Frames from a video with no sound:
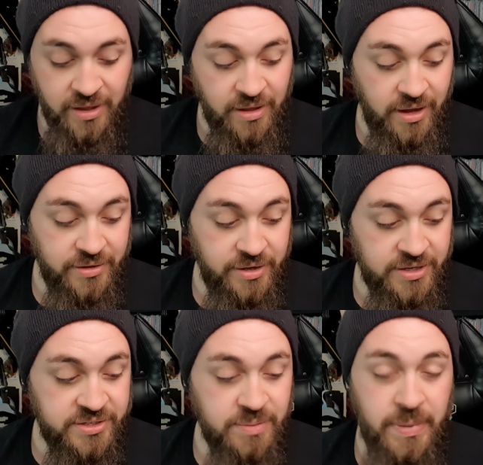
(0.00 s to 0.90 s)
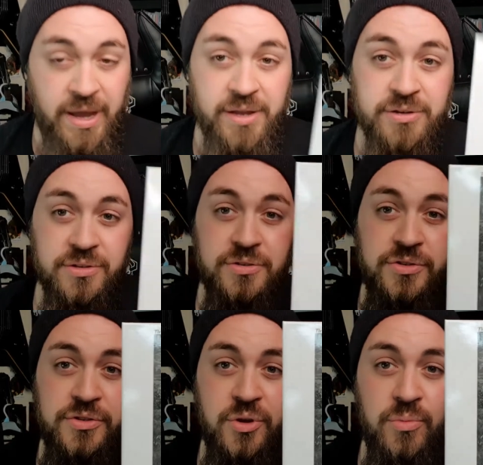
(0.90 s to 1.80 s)
And that's the band
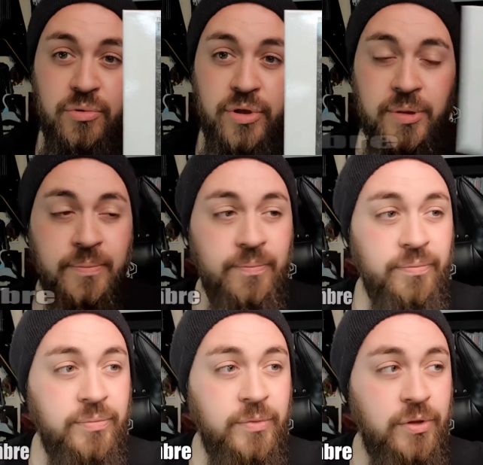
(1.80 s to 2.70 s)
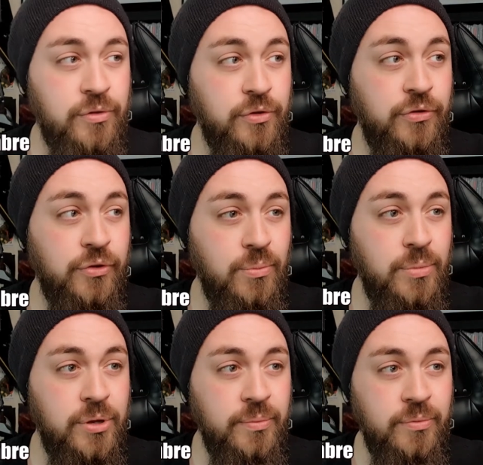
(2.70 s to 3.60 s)
Sombre, the
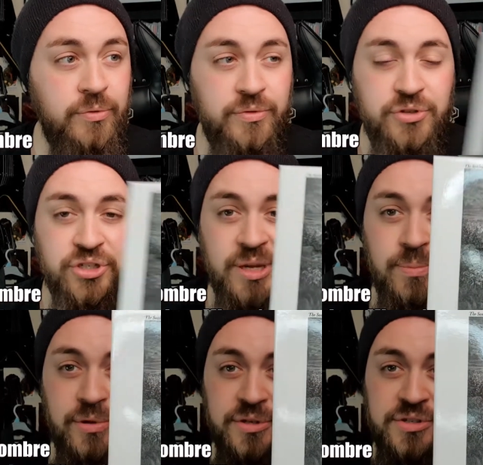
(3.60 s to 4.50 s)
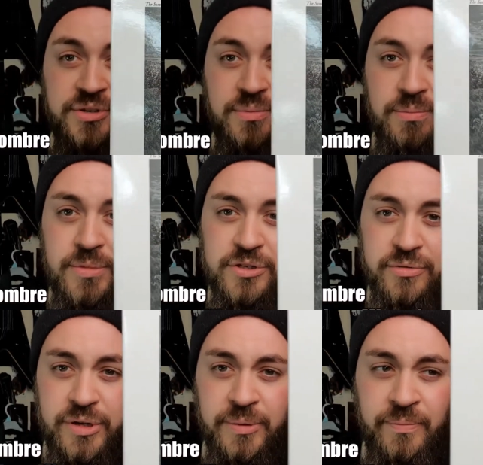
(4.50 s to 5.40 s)
Sombre with Shapeless
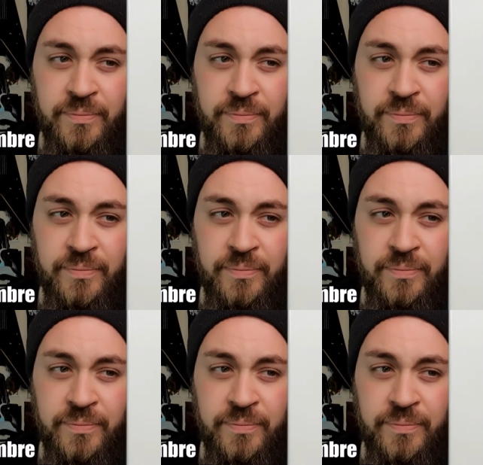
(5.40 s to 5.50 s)
Misery.